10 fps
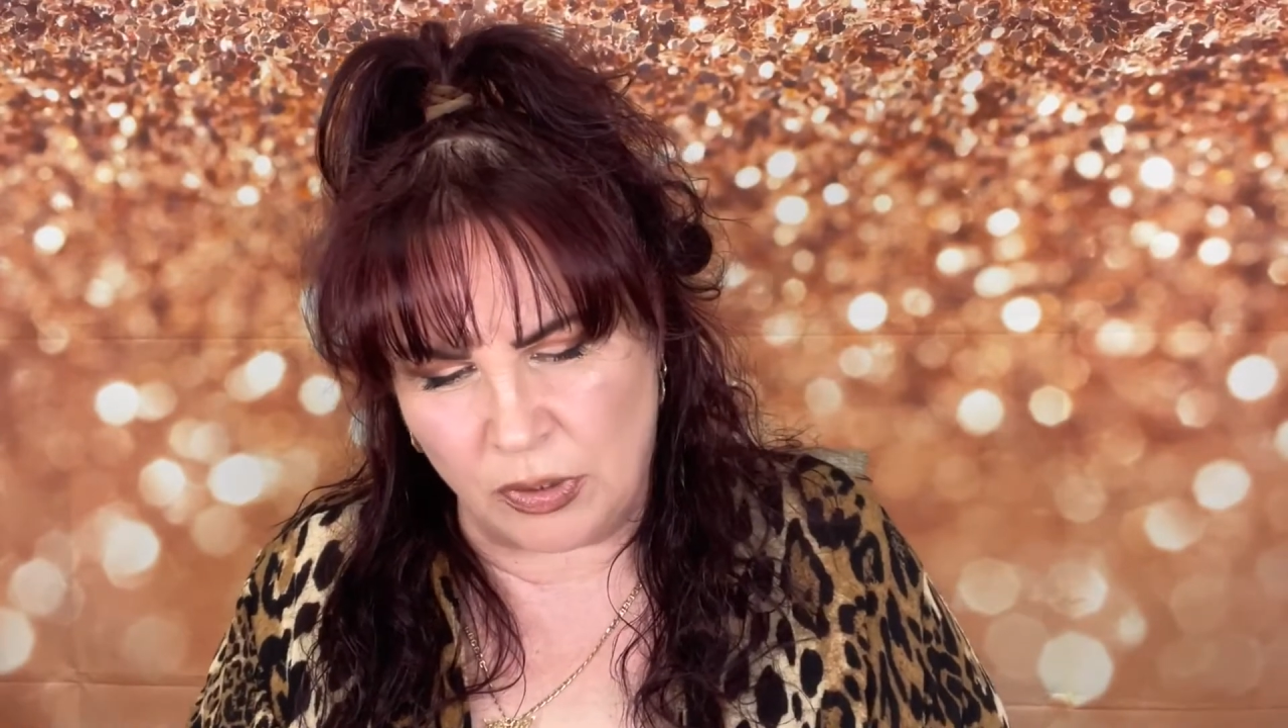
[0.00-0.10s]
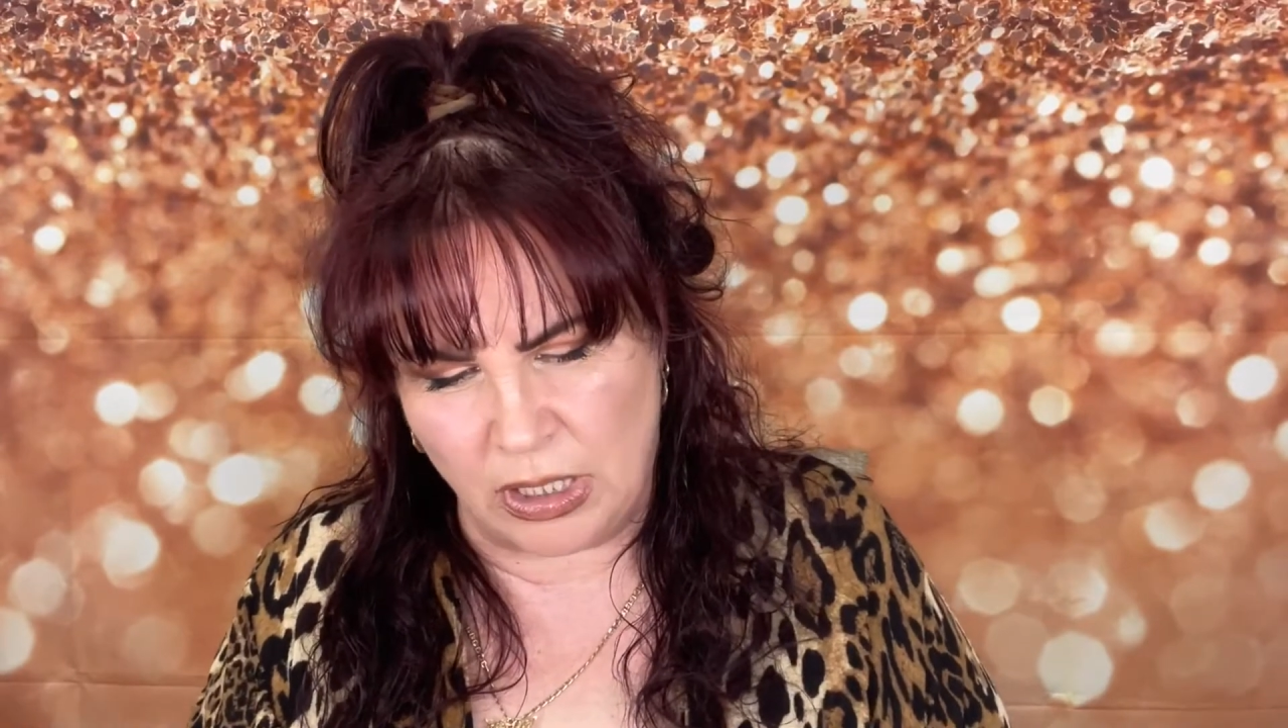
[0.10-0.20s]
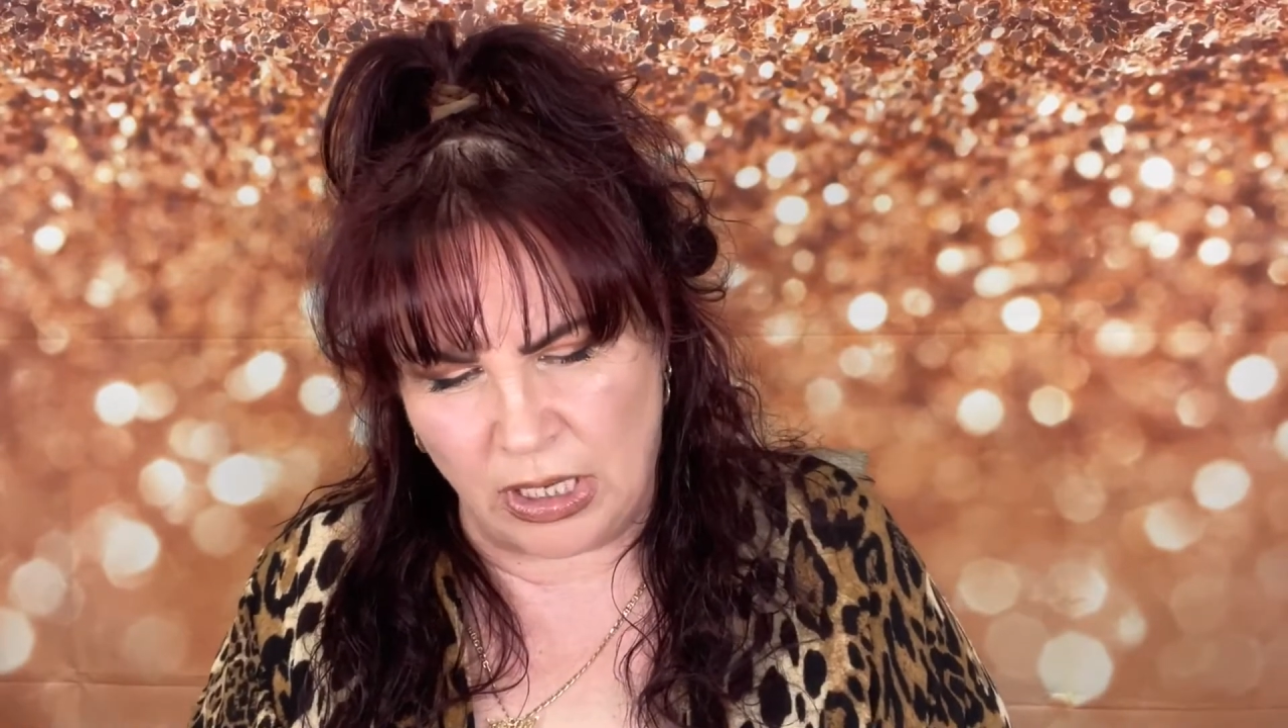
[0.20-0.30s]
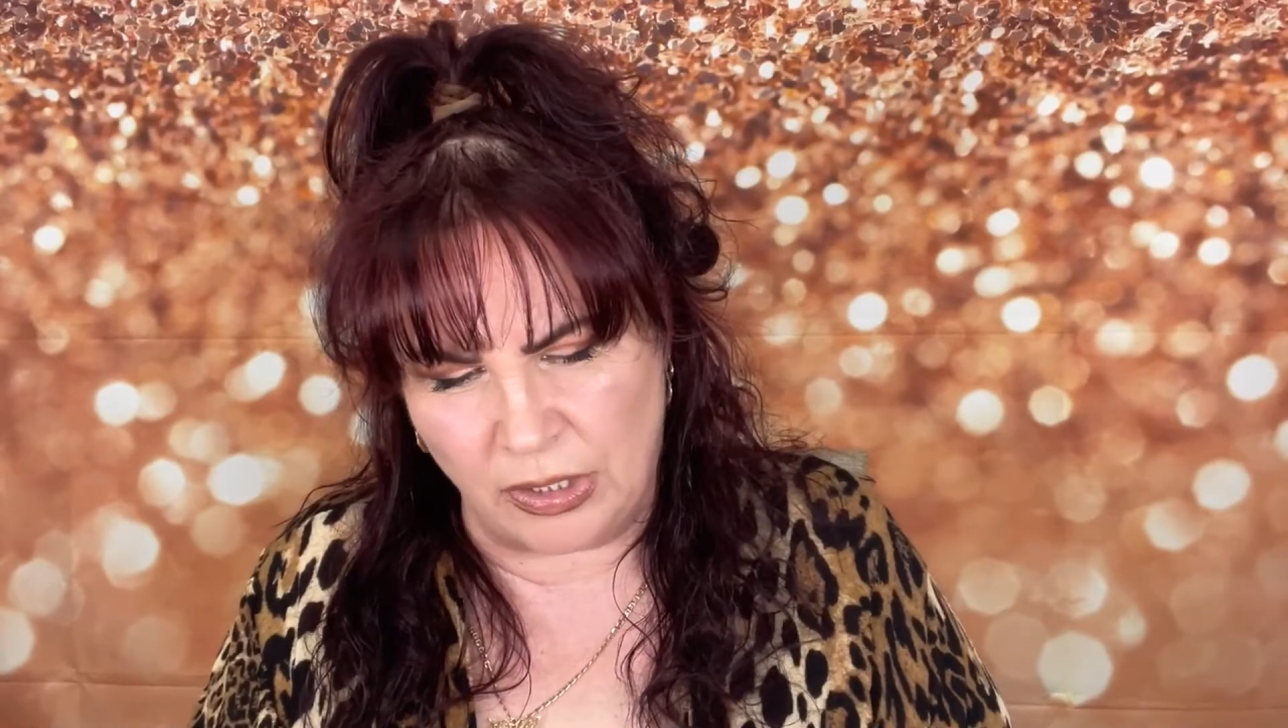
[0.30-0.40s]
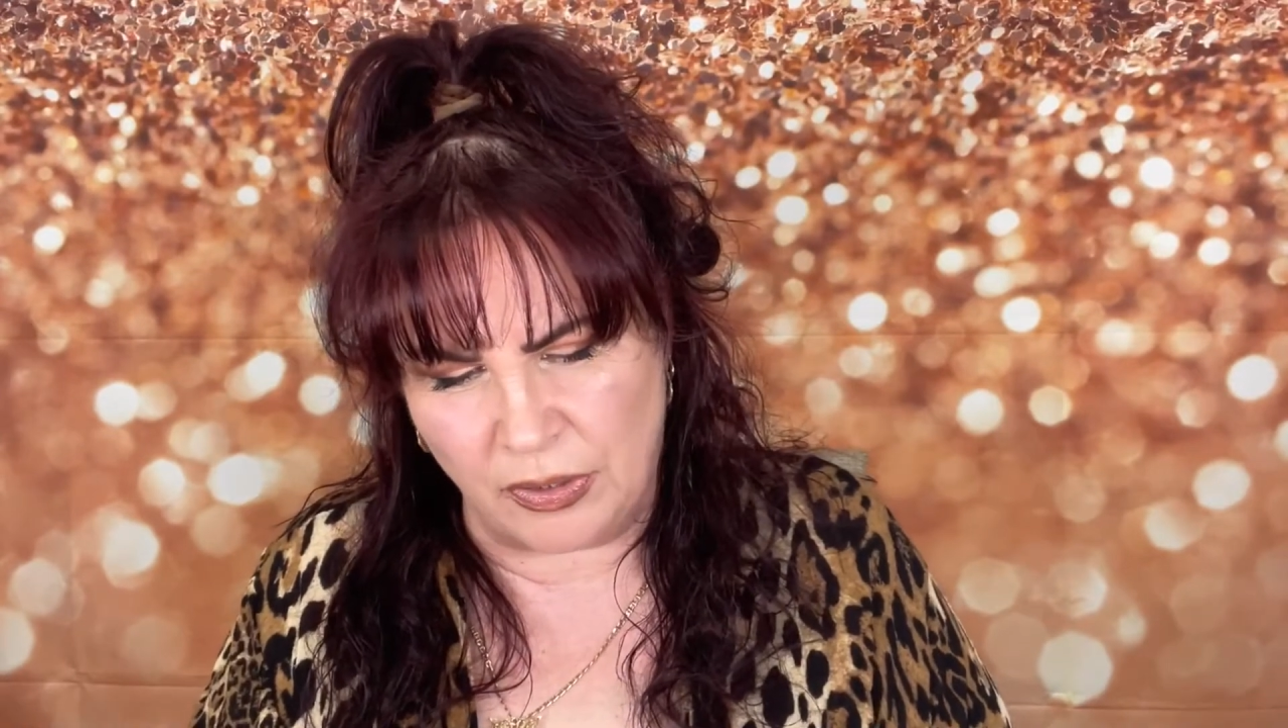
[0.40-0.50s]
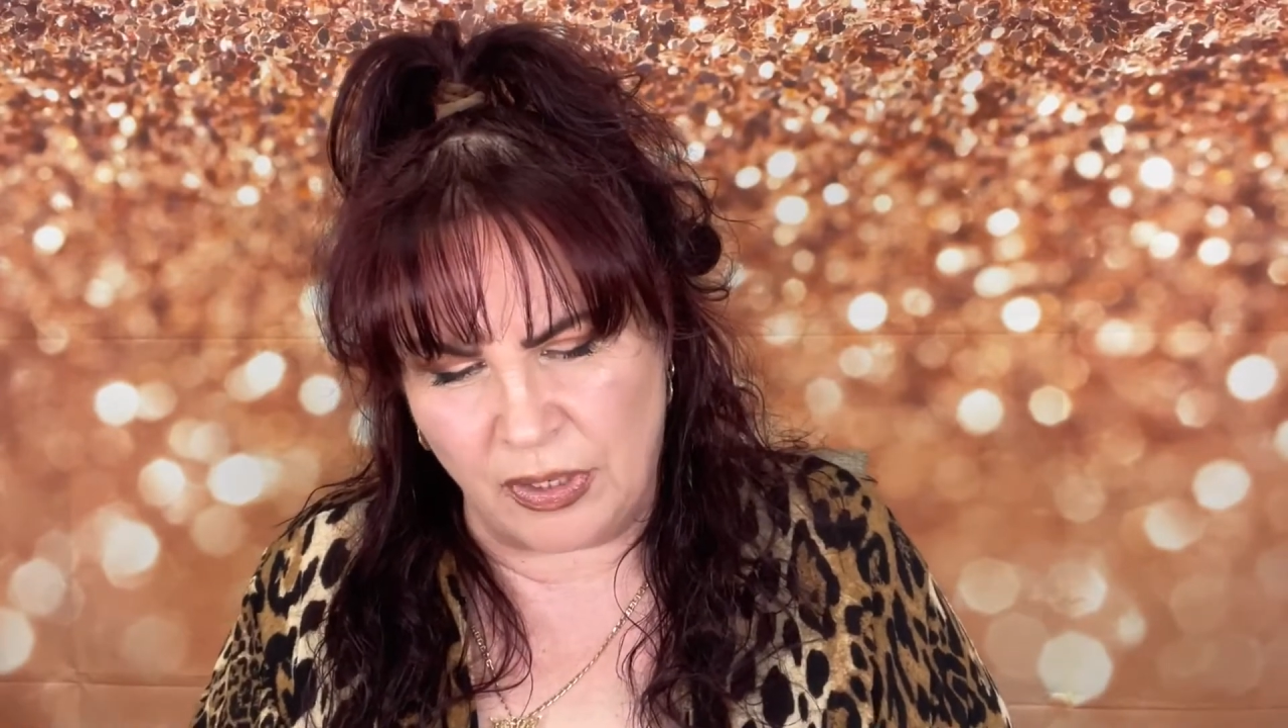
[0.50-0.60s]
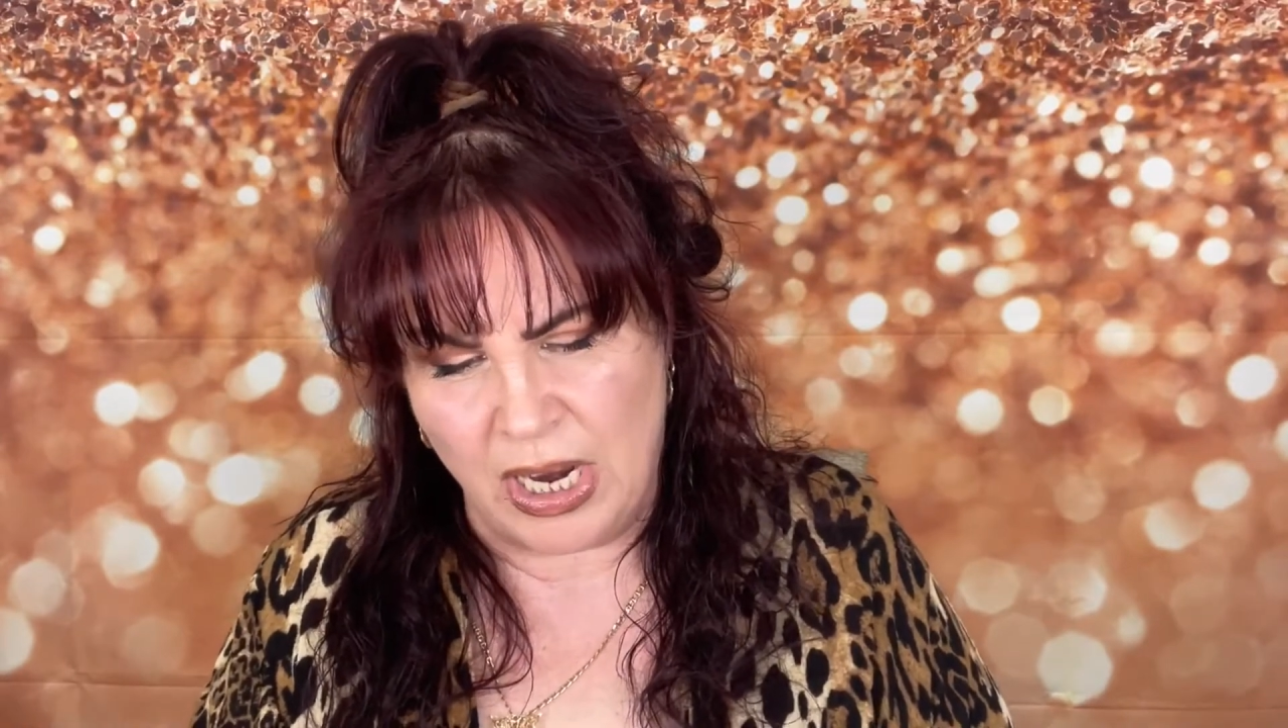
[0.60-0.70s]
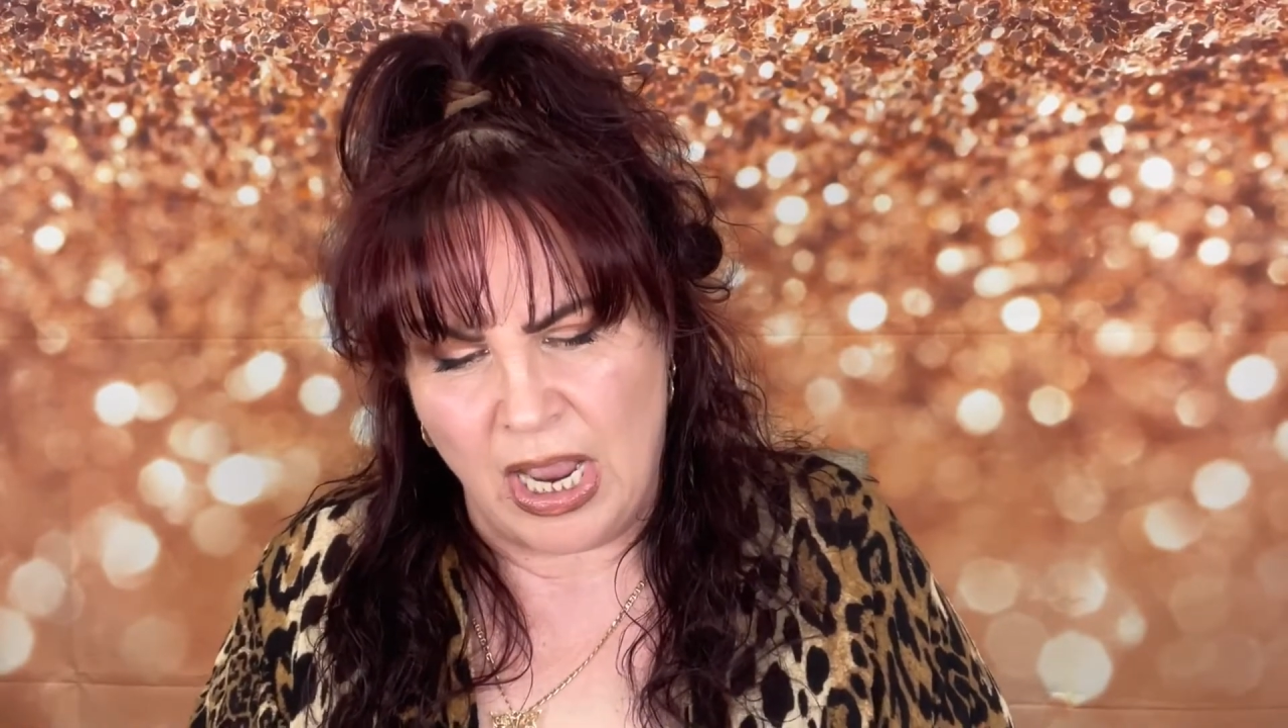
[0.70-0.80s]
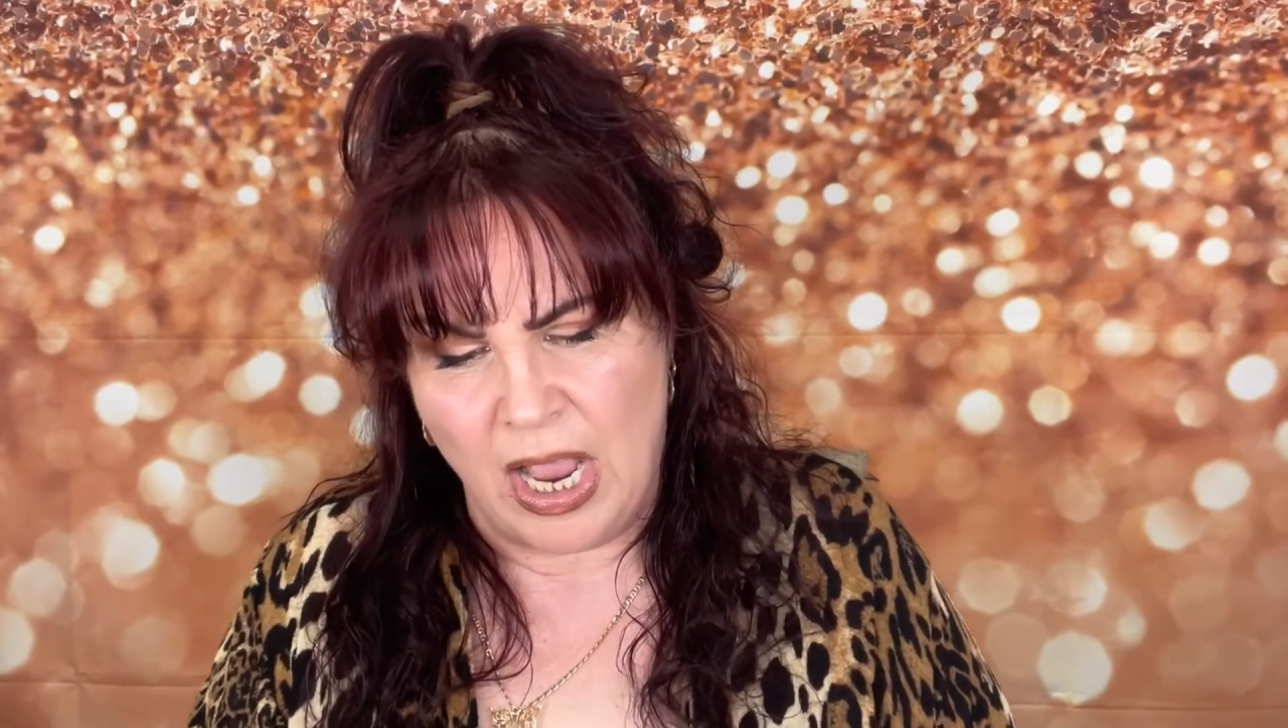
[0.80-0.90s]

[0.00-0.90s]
color